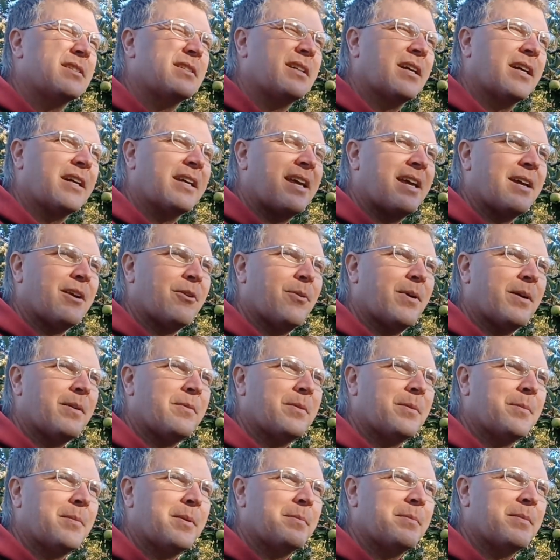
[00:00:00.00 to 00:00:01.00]
I can't quite
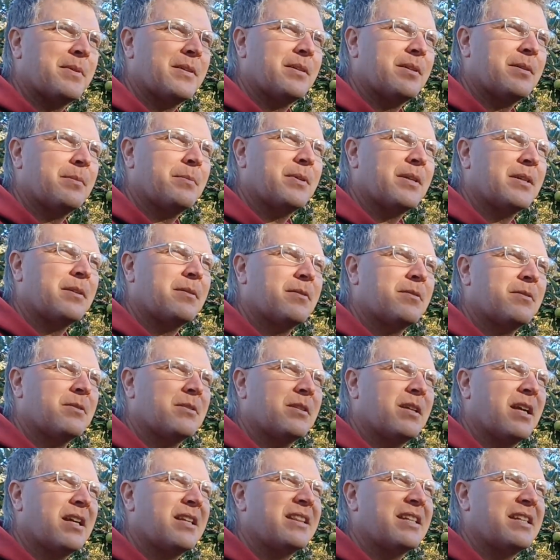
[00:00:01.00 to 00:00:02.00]
remember, but
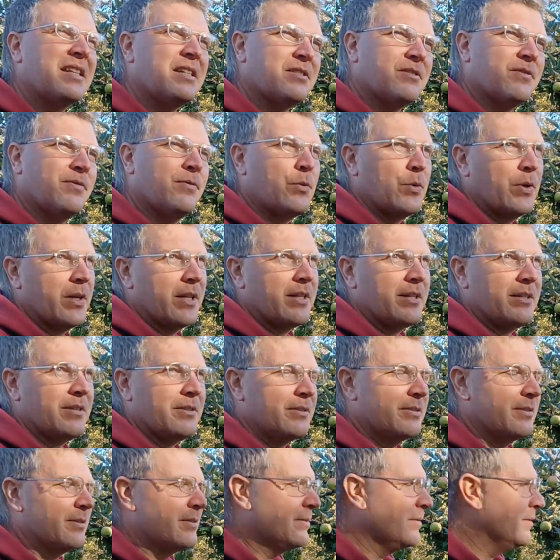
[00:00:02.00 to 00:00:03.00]
at least 40
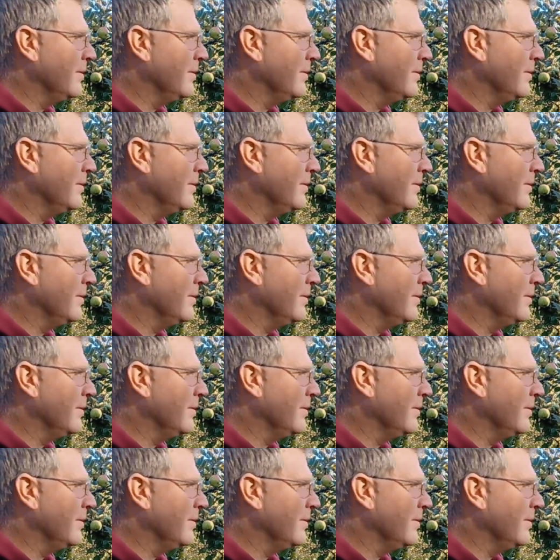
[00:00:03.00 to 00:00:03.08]
years